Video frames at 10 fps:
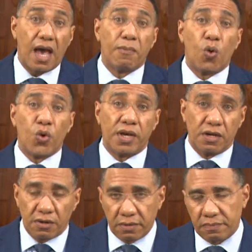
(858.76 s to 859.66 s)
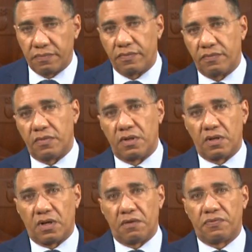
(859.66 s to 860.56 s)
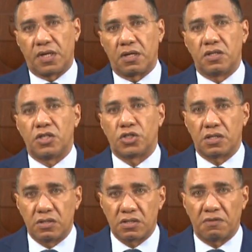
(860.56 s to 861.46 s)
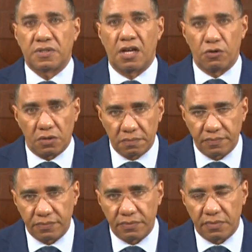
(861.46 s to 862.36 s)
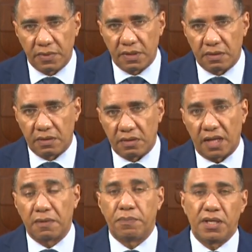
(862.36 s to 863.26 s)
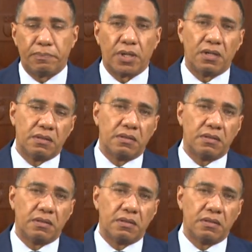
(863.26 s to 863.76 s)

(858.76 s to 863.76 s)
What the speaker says: I'm aware of the conditions of terror that the people